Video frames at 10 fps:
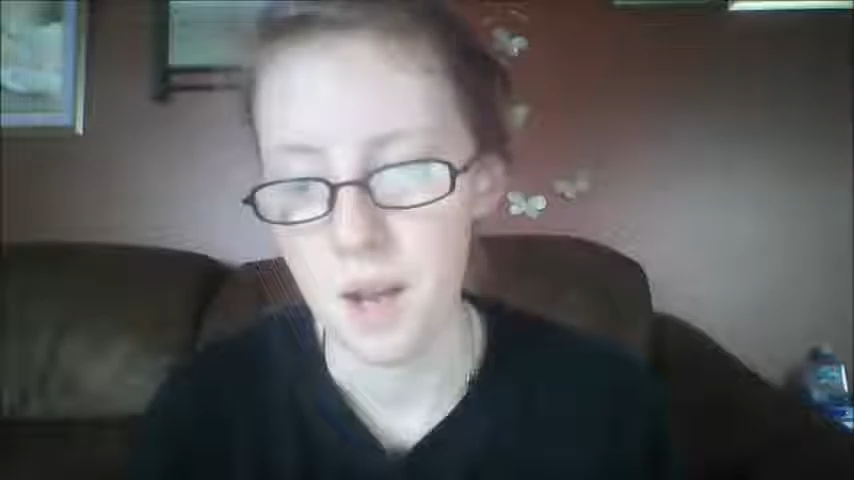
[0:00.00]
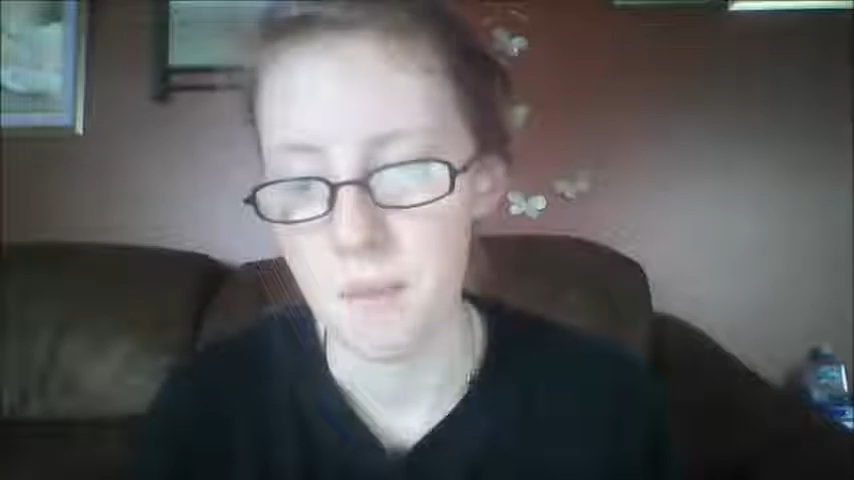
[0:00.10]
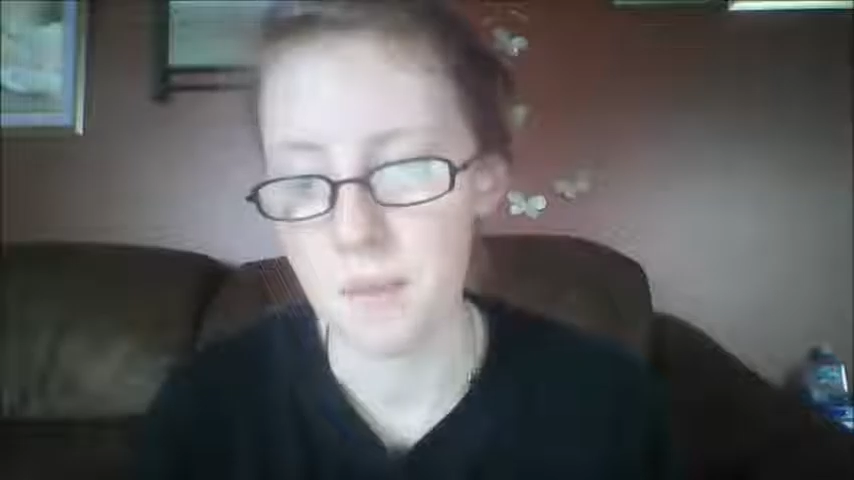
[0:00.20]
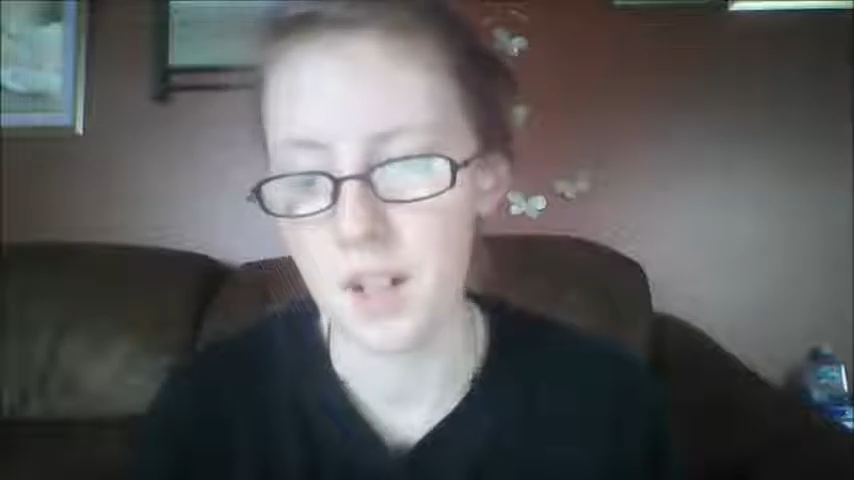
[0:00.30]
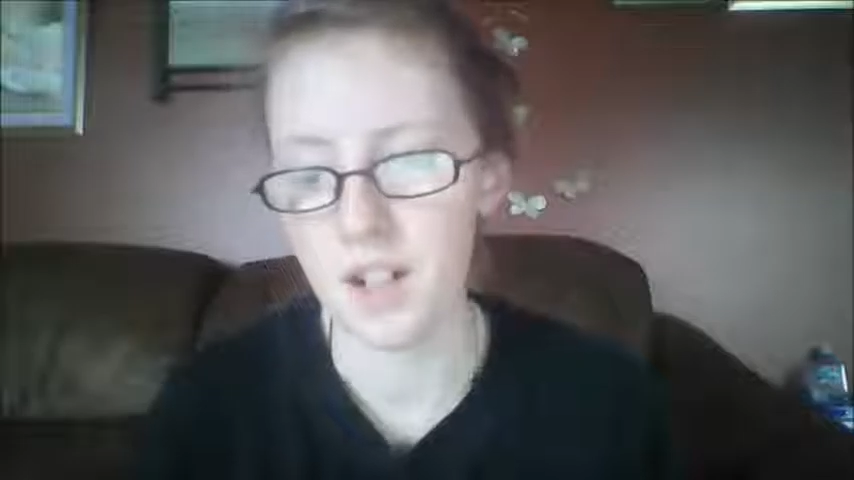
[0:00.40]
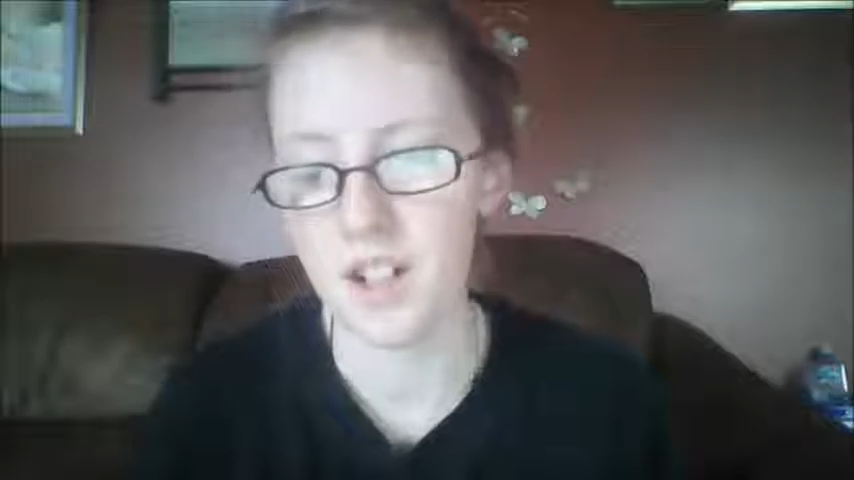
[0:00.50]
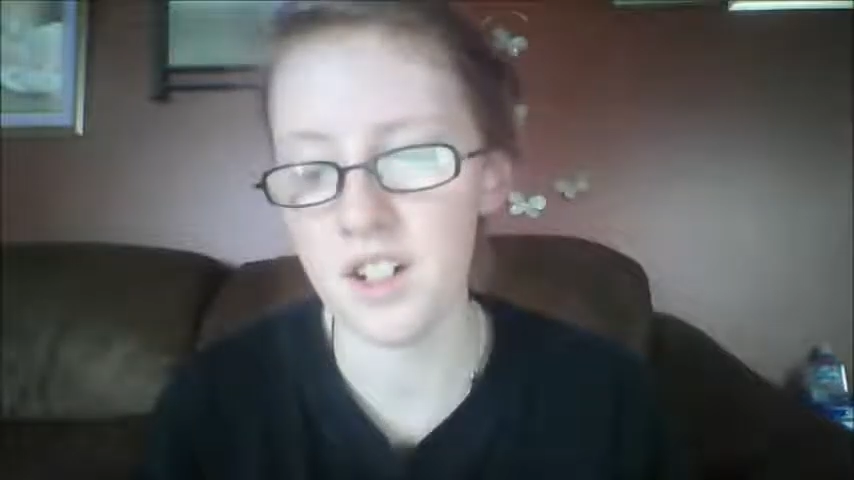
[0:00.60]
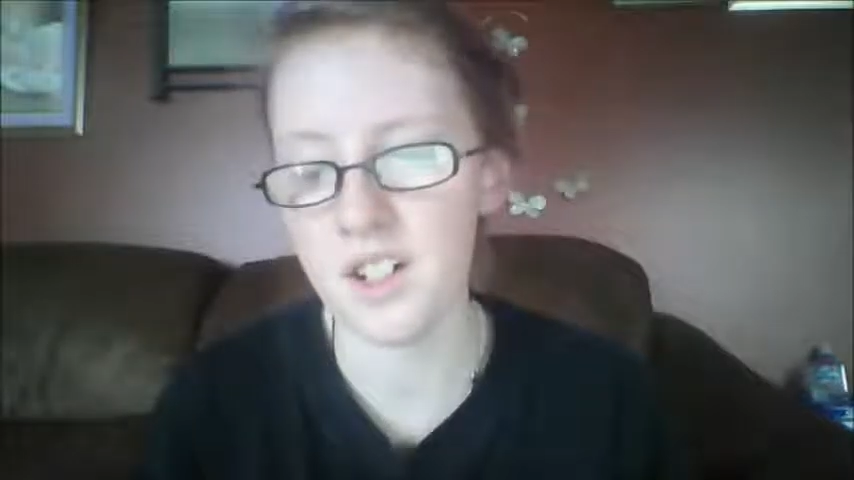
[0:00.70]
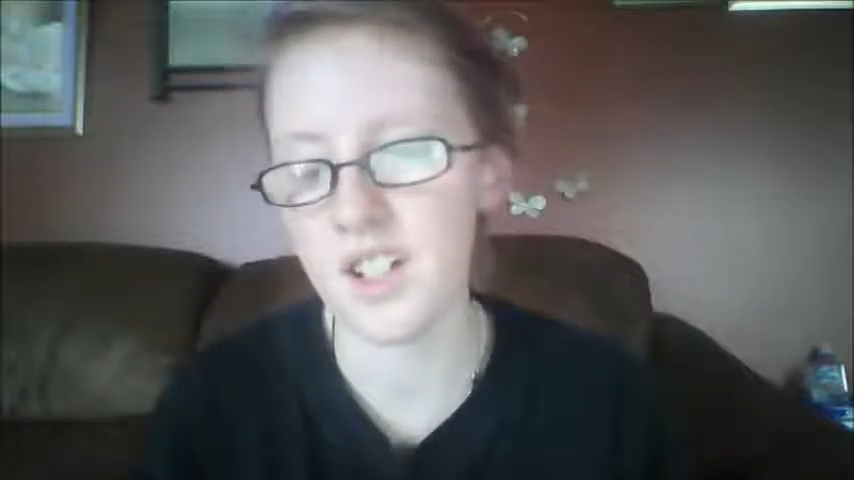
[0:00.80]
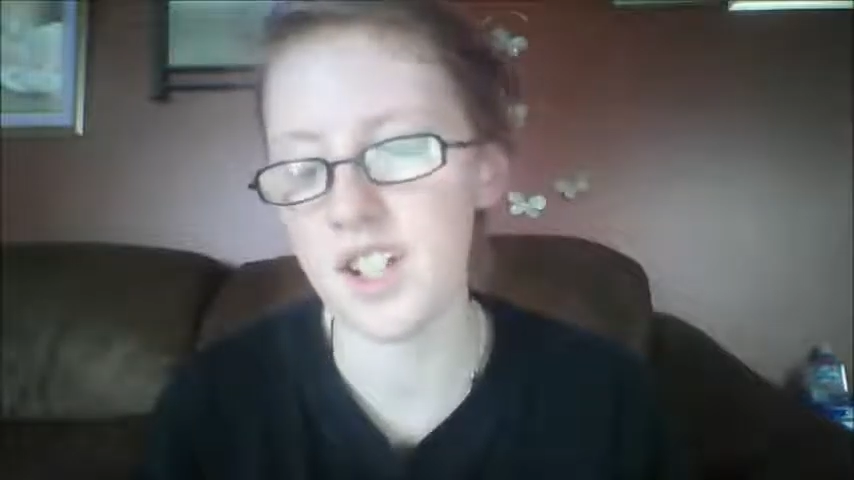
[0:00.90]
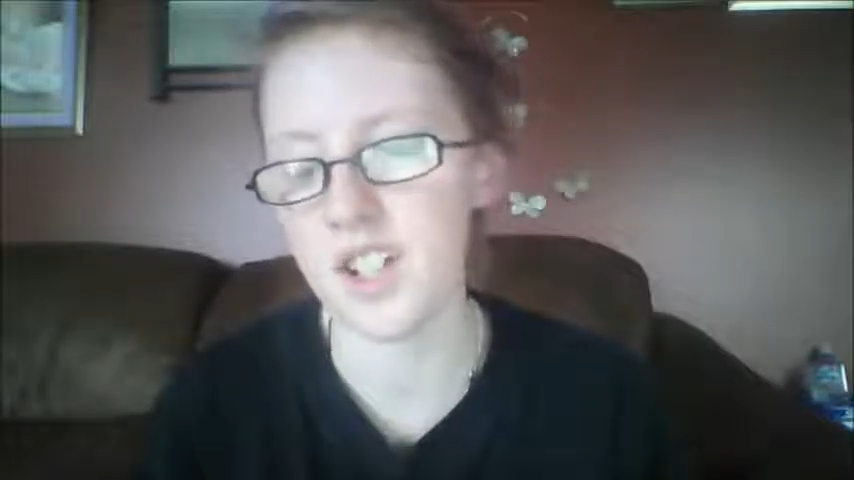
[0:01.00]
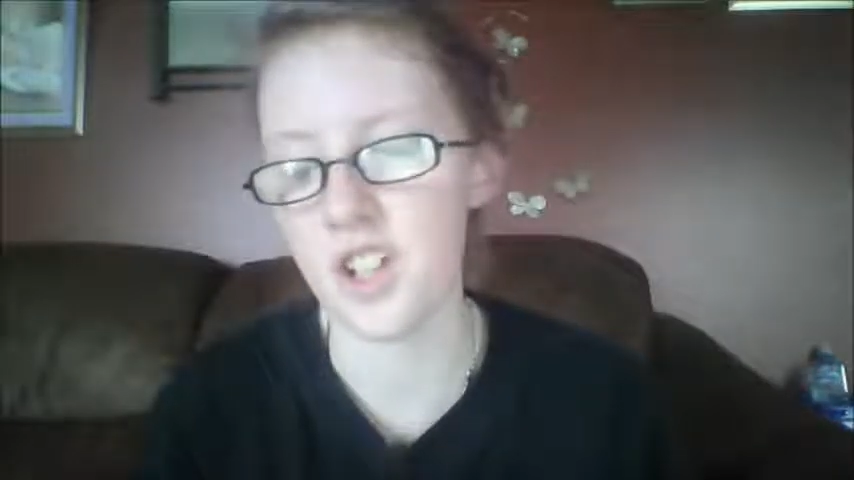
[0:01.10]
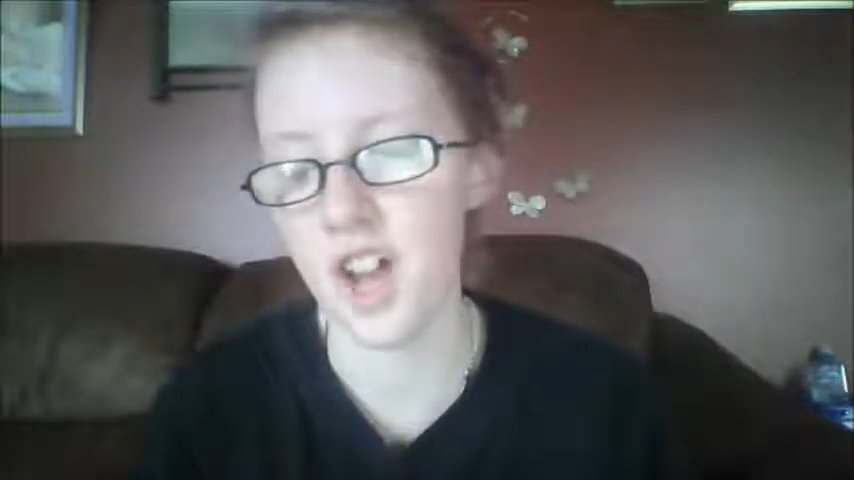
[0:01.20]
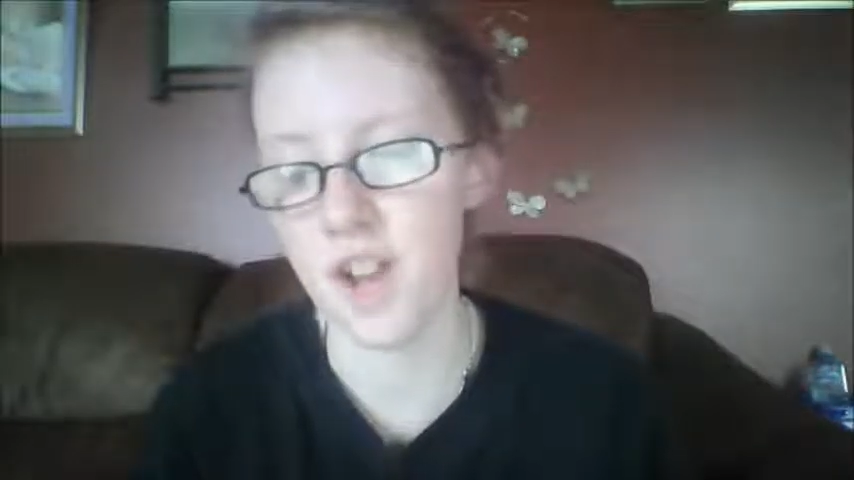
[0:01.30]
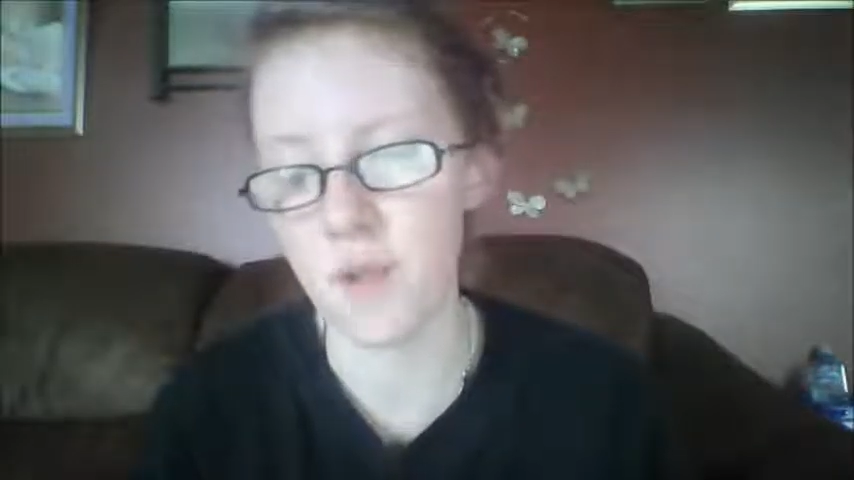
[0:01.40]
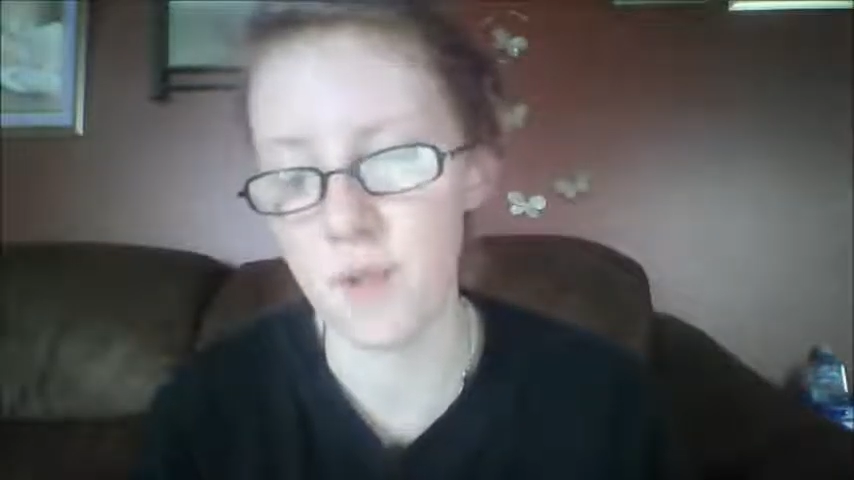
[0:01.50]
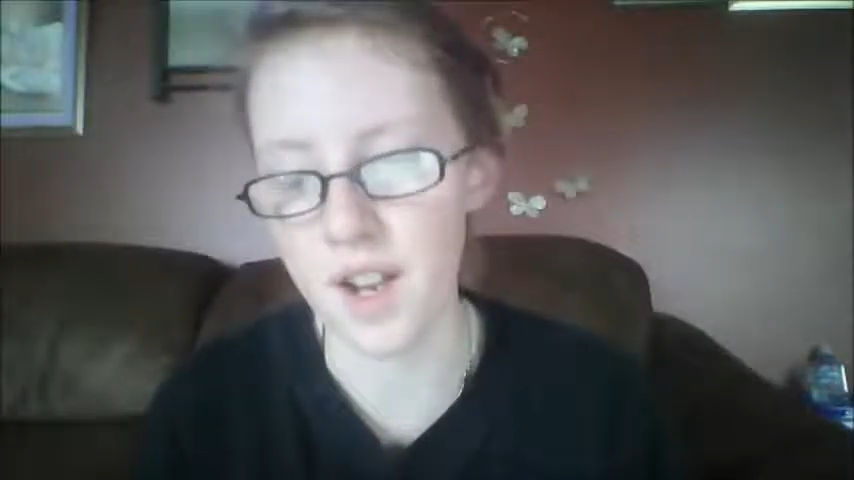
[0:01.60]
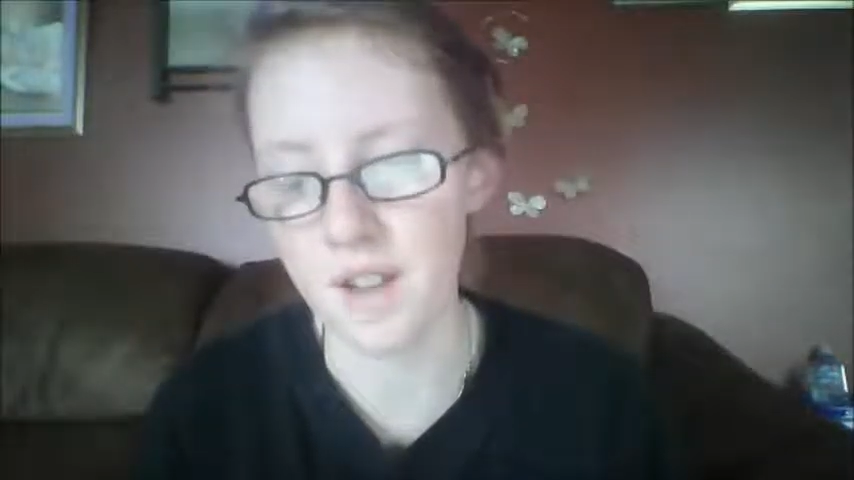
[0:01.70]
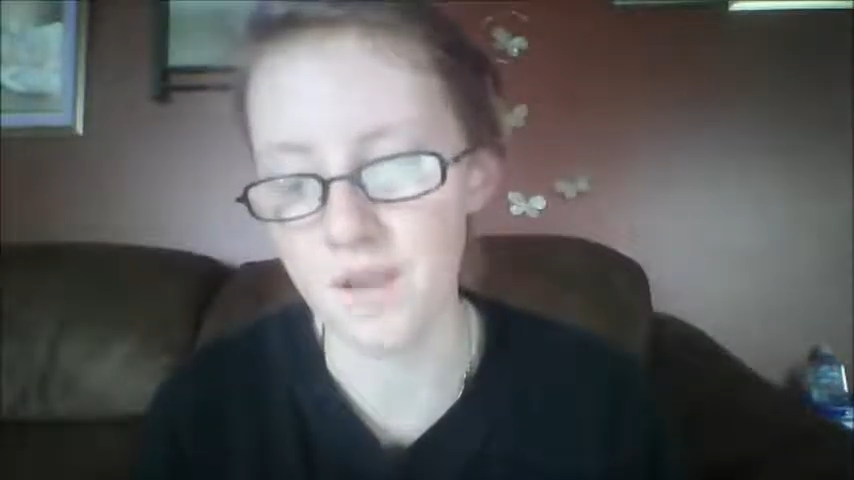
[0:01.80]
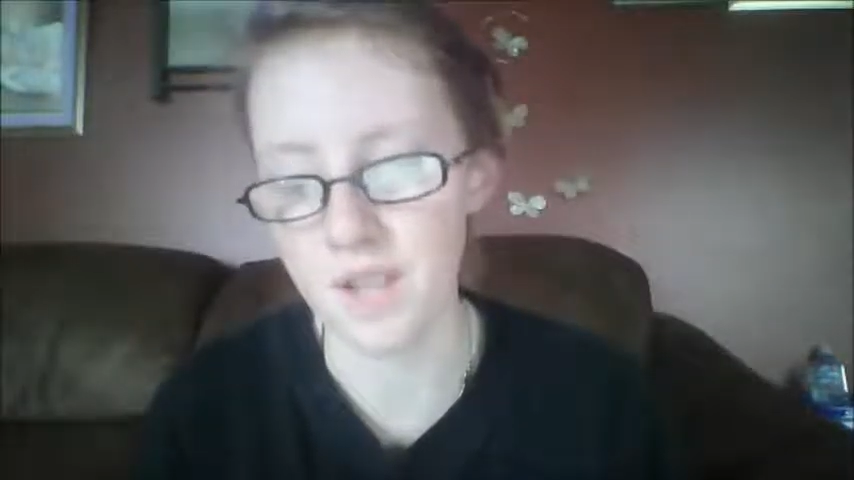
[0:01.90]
My heart is like a tidal wave,